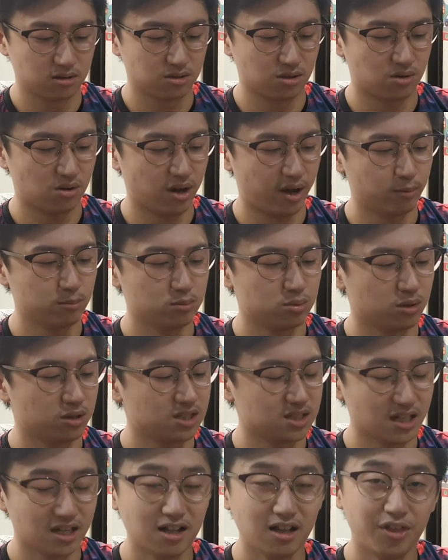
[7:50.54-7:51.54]
So I'm
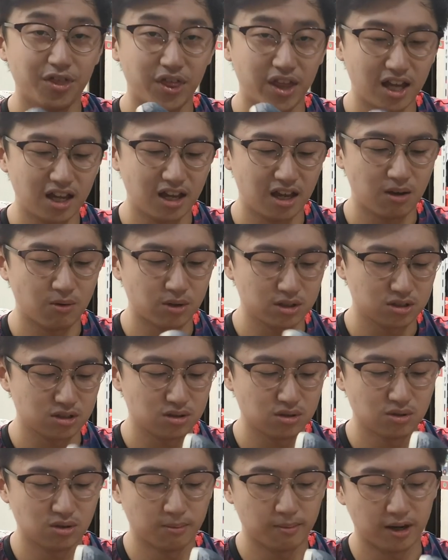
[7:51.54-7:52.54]
still thinking what
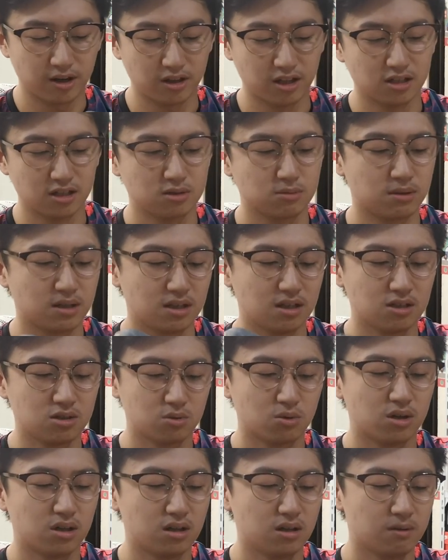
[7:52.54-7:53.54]
to do about this, but
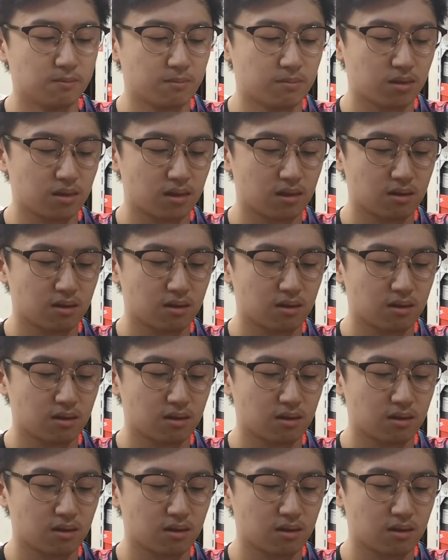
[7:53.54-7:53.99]
this one